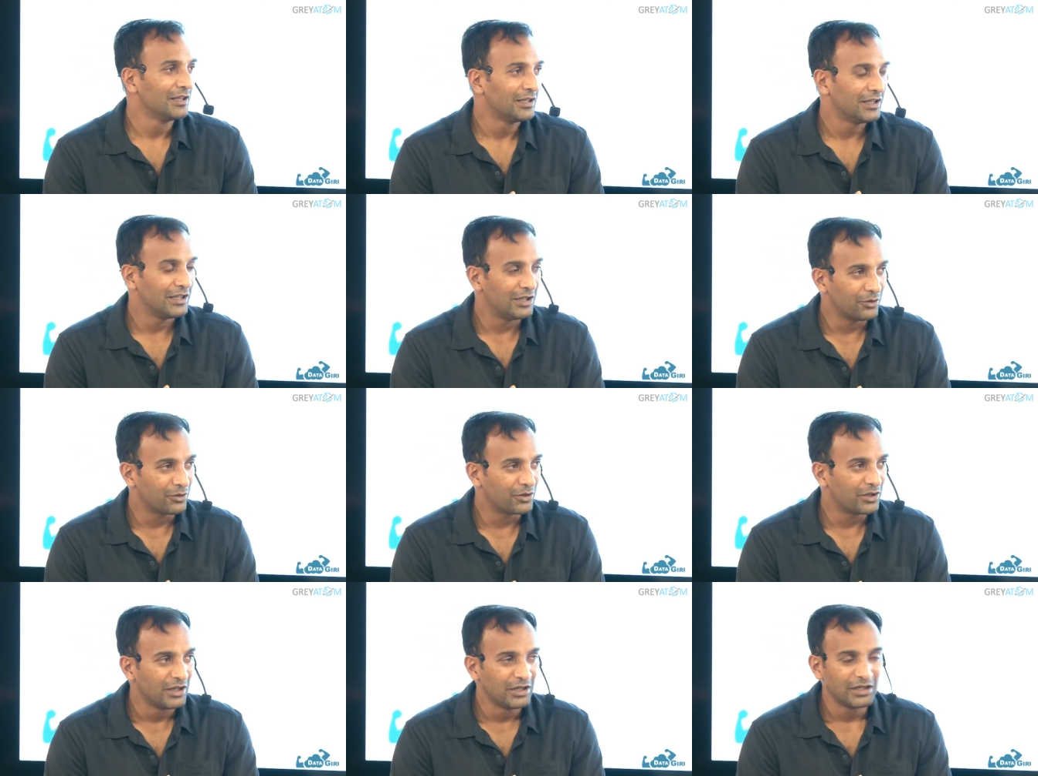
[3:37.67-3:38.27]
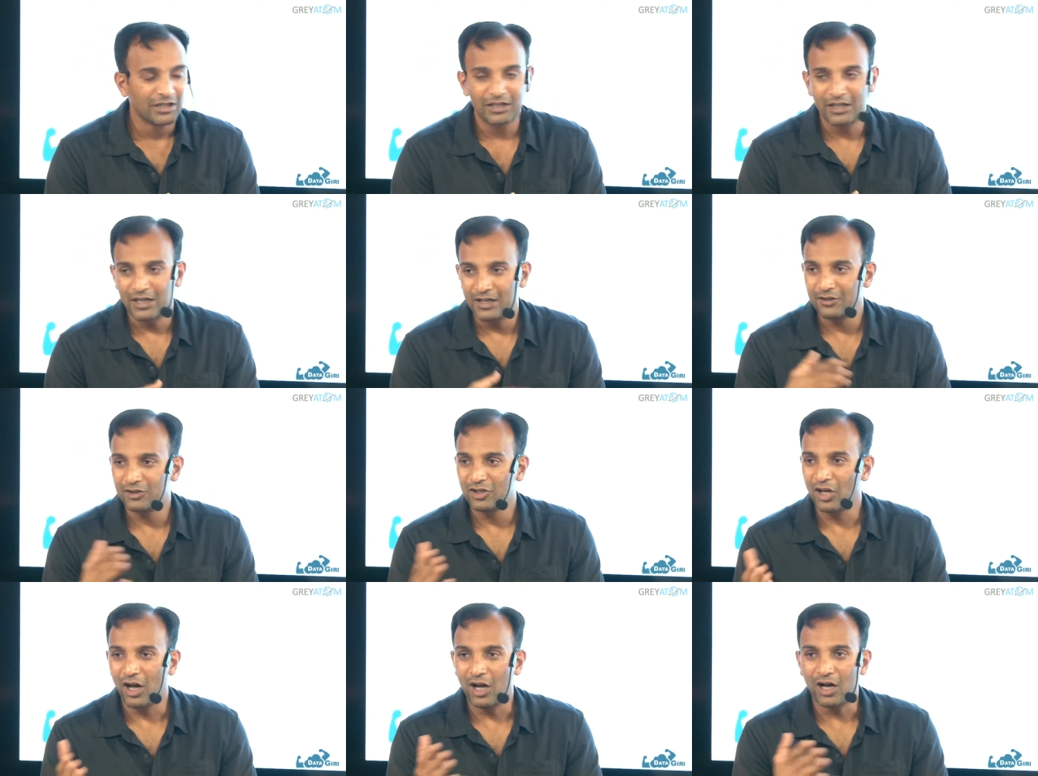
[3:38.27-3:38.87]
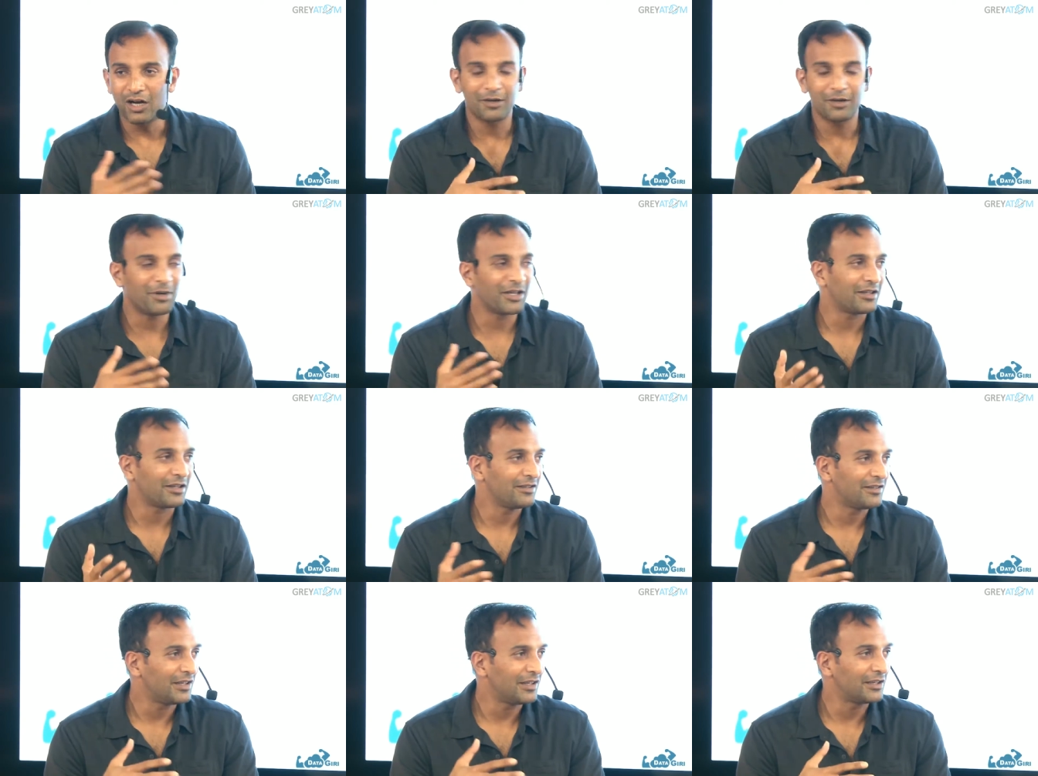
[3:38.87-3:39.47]
kind of talk about
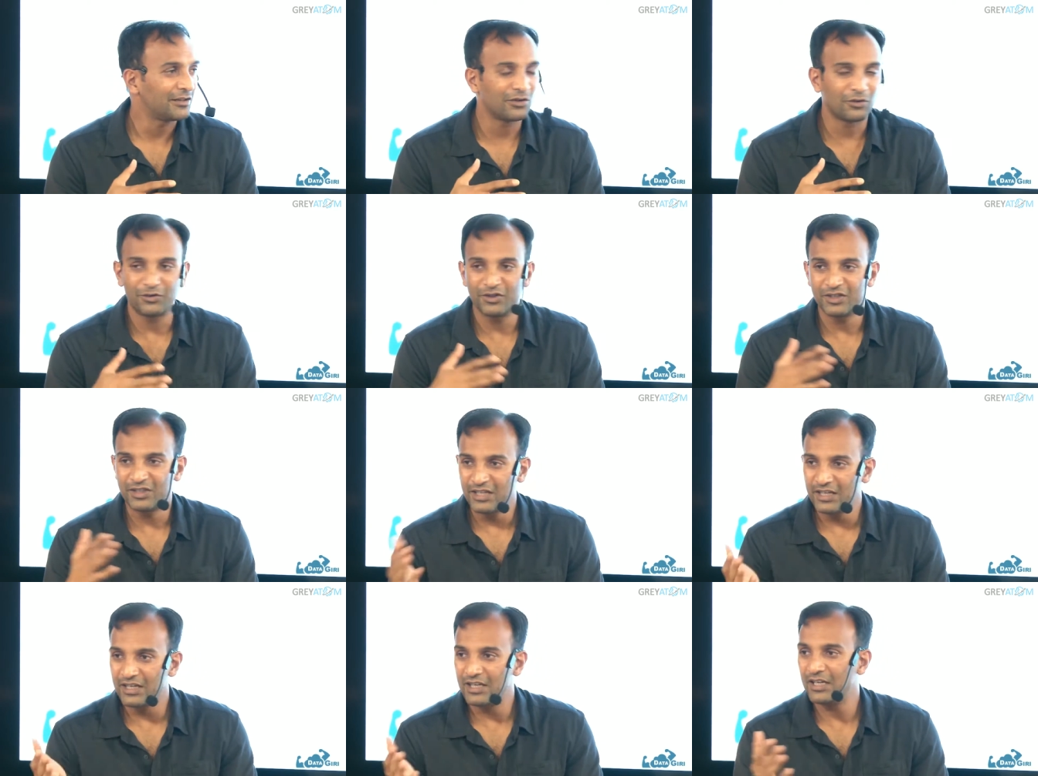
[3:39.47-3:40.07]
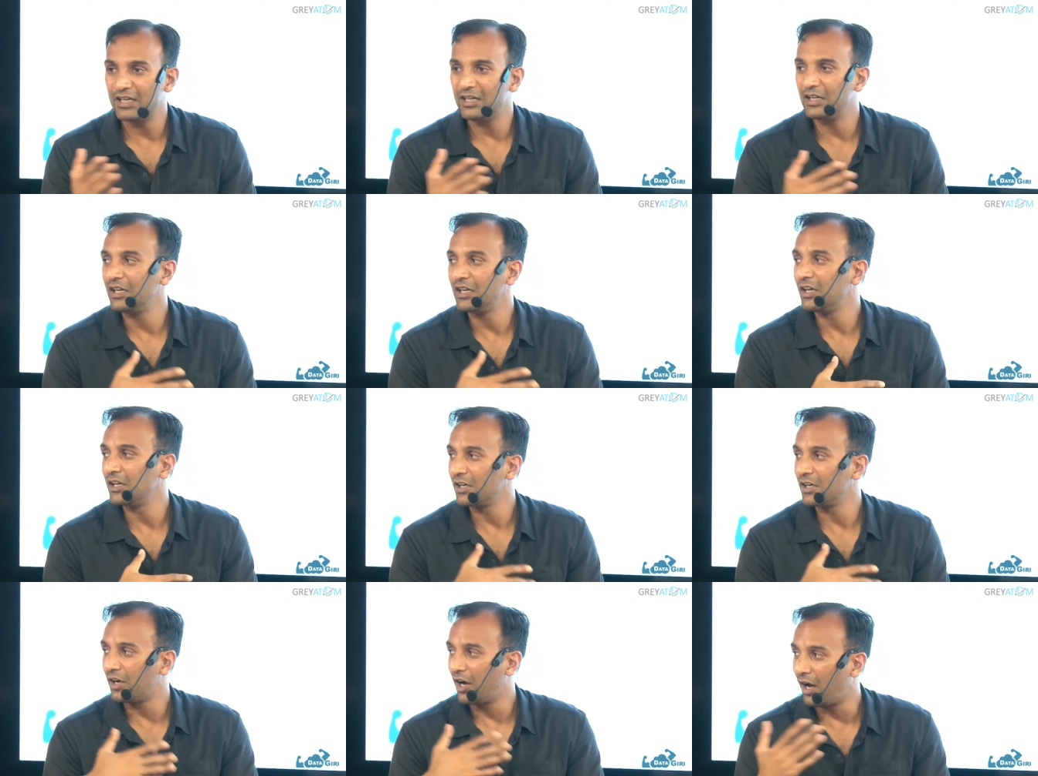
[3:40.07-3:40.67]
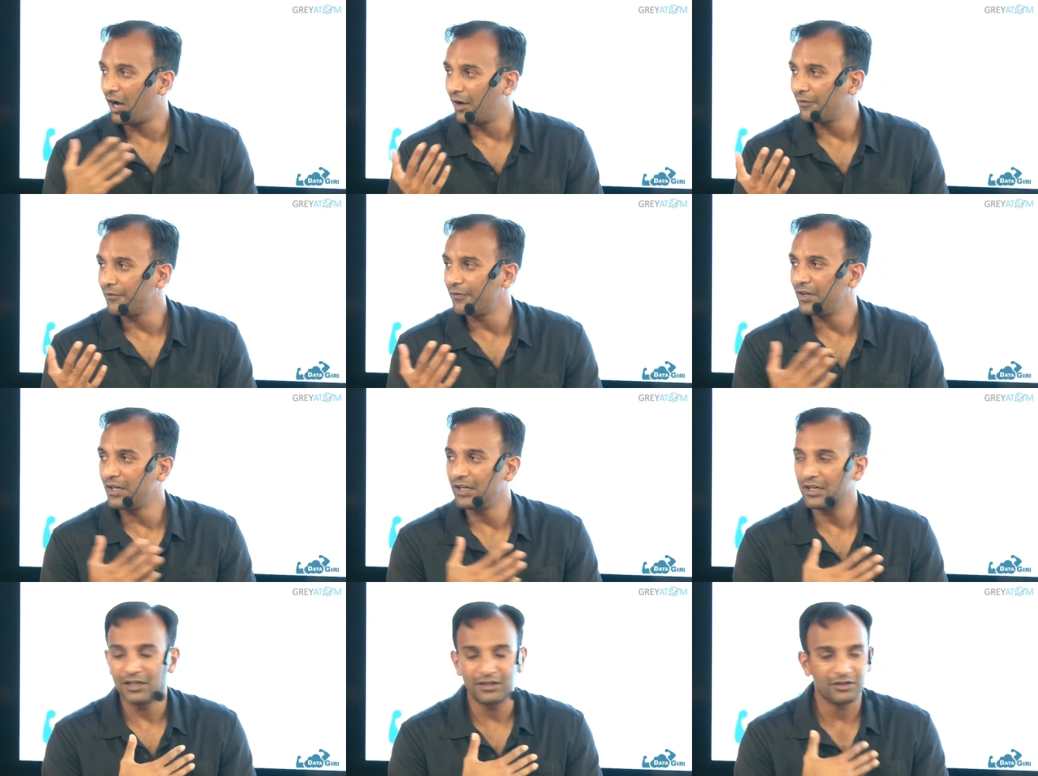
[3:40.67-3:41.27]
these things over tea,
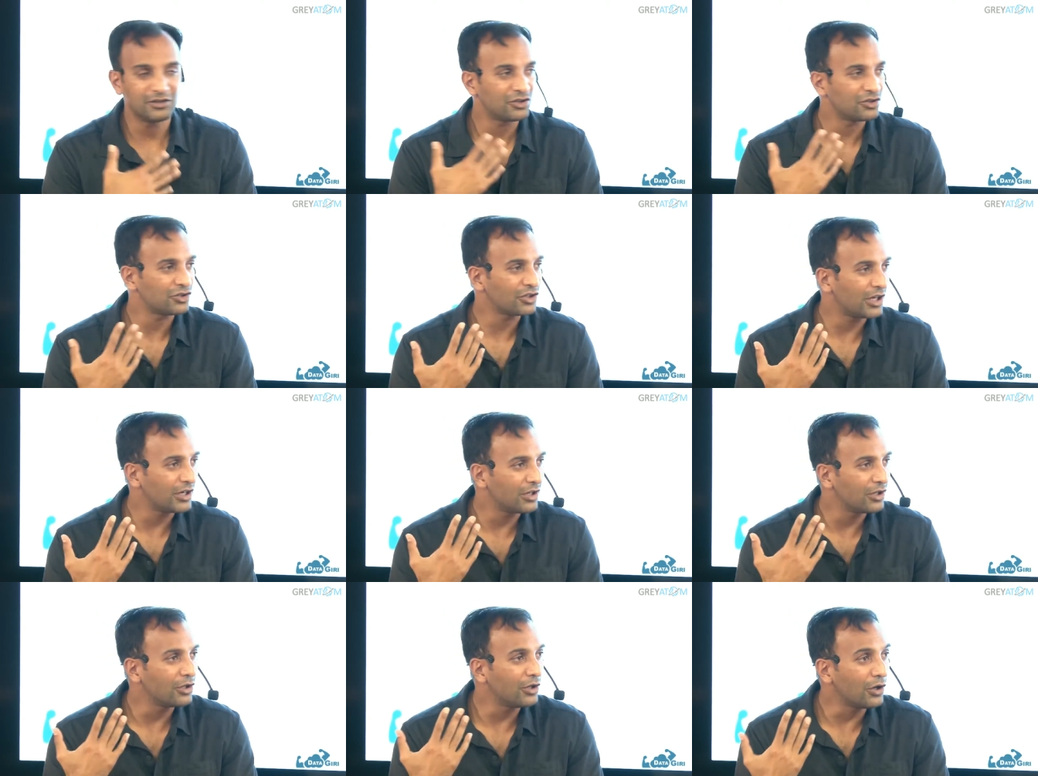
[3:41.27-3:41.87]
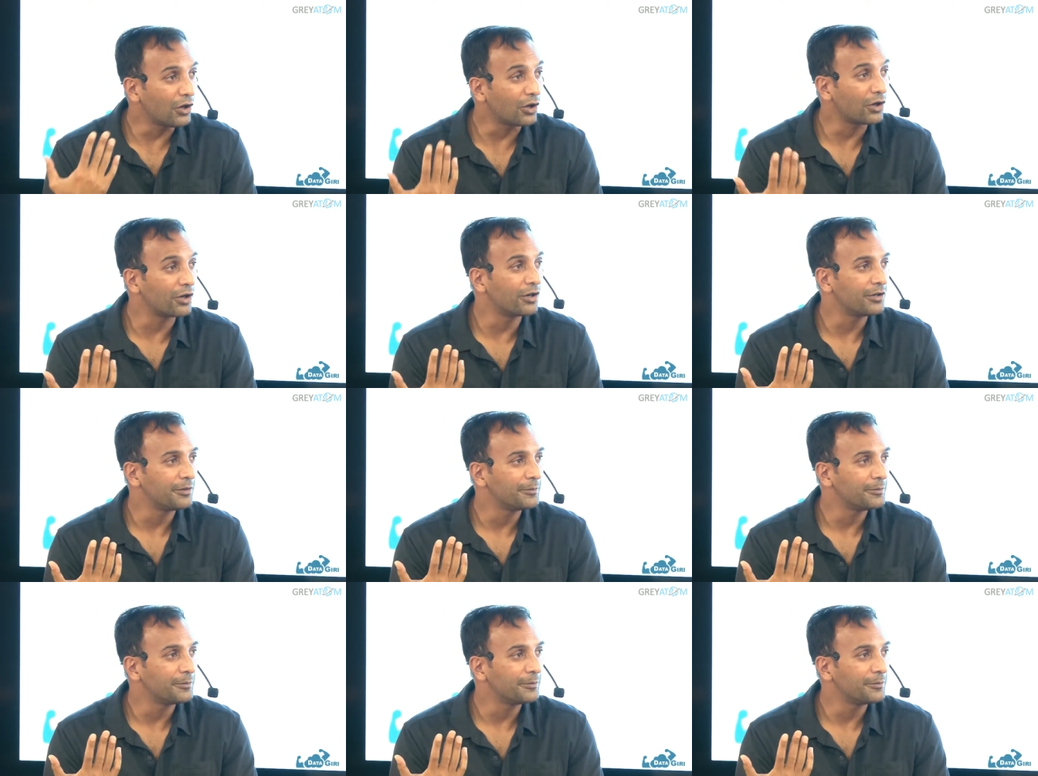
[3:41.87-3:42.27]
coffee, and just kind of learn.